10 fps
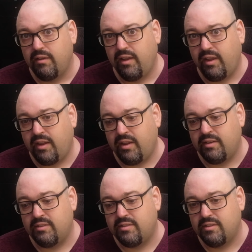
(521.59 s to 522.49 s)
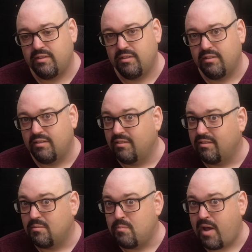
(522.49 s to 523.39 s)
And
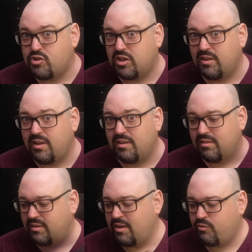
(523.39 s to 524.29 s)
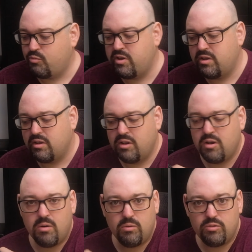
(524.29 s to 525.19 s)
magically, if we
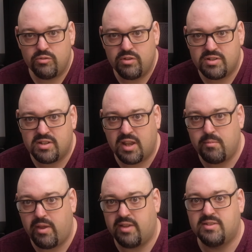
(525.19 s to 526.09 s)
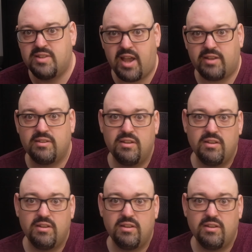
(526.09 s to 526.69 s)
go to the same exact